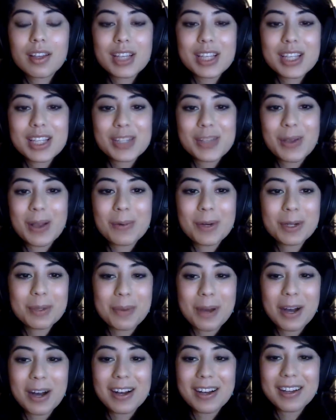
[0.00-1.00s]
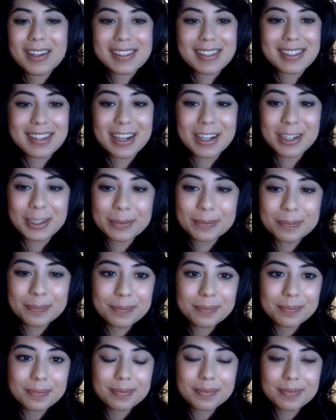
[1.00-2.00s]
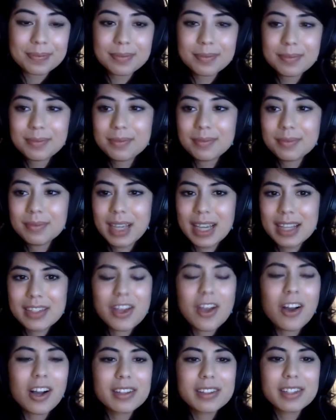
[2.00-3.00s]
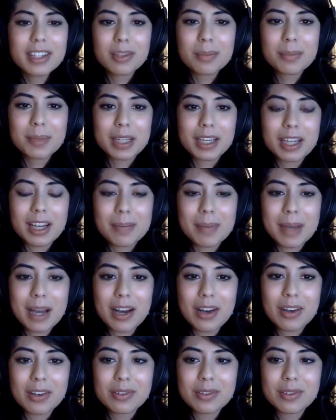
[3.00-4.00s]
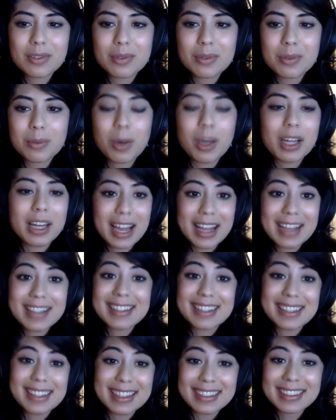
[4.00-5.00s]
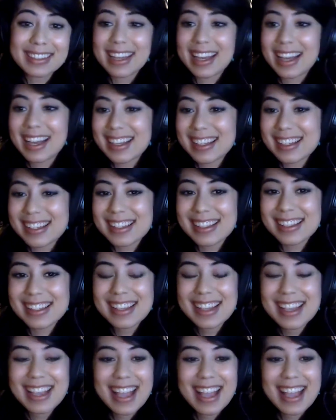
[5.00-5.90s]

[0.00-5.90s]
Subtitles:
So I want to pause now and talk a little bit about what I did as